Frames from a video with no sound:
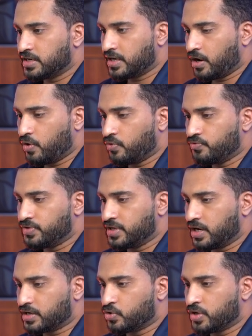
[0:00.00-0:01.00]
Now we
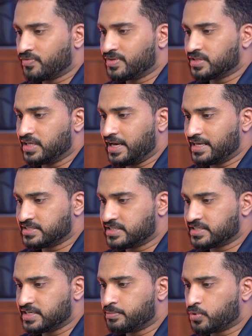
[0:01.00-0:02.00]
are going with the
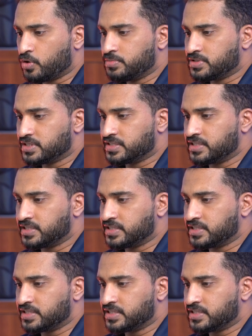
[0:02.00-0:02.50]
assistant prompt.